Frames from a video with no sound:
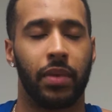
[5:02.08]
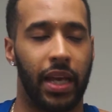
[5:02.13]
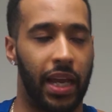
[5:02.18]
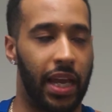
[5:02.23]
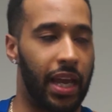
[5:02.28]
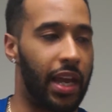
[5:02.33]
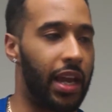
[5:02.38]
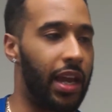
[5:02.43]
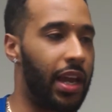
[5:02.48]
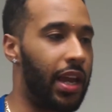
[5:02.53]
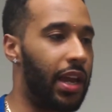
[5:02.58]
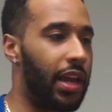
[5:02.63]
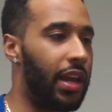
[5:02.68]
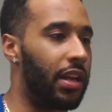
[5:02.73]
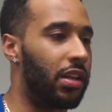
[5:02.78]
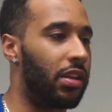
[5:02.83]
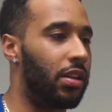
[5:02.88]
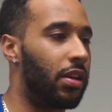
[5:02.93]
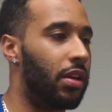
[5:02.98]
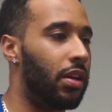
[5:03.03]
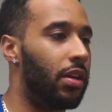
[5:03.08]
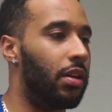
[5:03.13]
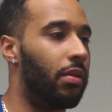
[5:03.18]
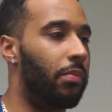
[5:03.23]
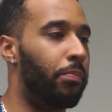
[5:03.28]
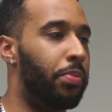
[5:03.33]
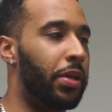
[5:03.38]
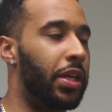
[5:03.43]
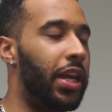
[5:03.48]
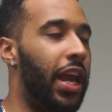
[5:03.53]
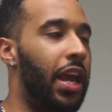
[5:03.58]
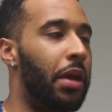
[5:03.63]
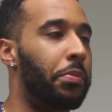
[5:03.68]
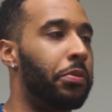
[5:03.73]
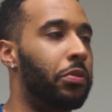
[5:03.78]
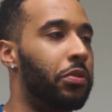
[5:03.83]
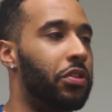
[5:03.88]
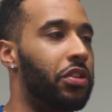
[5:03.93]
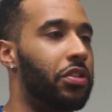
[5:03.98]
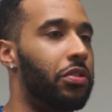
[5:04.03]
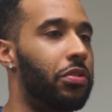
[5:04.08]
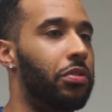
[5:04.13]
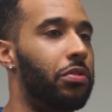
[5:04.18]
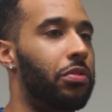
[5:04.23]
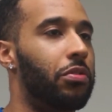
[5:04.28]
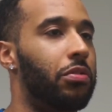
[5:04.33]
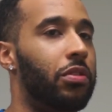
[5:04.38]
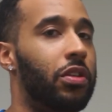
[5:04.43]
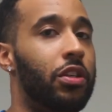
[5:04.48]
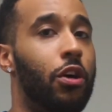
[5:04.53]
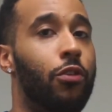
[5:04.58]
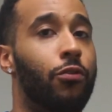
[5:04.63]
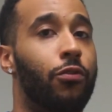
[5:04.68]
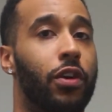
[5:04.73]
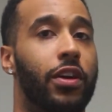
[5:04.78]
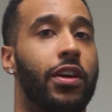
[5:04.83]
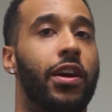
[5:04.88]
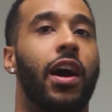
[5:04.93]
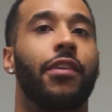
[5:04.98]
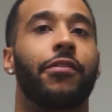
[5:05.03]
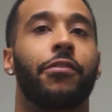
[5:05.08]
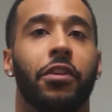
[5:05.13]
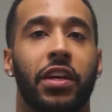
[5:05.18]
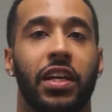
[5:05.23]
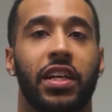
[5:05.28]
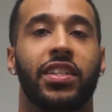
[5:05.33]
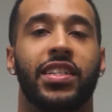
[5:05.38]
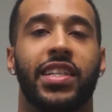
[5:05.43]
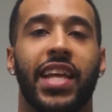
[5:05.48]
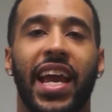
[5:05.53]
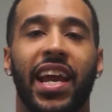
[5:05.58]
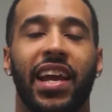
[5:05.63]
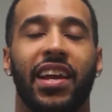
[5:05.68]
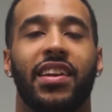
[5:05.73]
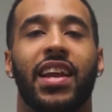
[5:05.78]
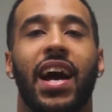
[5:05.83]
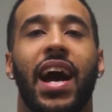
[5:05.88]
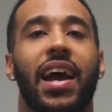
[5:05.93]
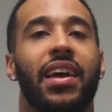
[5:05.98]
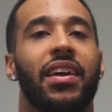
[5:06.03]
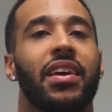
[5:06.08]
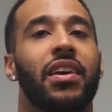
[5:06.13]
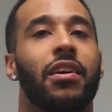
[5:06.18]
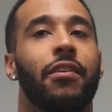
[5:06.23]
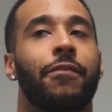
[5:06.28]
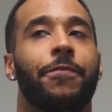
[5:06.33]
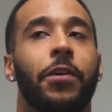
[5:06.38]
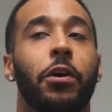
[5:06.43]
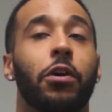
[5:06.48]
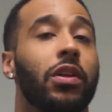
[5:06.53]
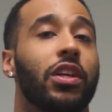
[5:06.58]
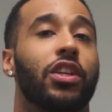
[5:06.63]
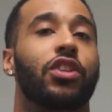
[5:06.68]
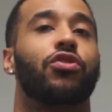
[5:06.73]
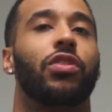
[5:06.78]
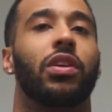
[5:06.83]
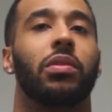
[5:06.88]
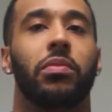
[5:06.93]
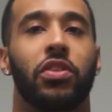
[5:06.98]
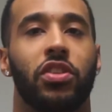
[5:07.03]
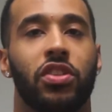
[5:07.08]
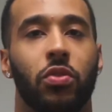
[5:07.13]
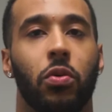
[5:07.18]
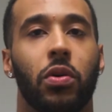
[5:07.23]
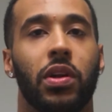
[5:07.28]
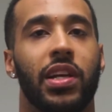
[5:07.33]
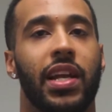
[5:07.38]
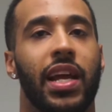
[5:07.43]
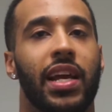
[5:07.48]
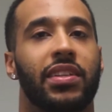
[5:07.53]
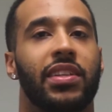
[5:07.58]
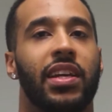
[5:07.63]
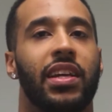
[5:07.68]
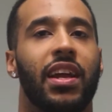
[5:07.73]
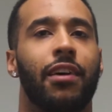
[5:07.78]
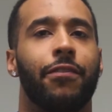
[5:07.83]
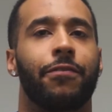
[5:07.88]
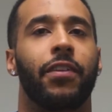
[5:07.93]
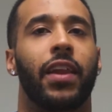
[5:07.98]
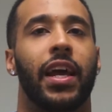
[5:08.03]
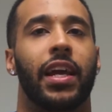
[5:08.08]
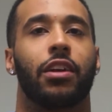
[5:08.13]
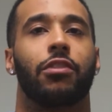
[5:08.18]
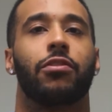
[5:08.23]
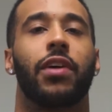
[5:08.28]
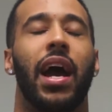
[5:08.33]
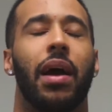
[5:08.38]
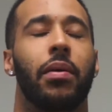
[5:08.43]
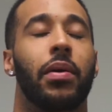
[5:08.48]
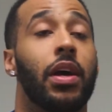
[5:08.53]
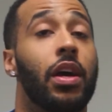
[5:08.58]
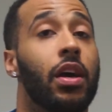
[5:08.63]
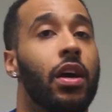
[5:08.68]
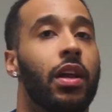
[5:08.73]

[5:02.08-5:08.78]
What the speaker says: and be able to, you know, recover each day and not feel extremely sore the next day and I feel like crap.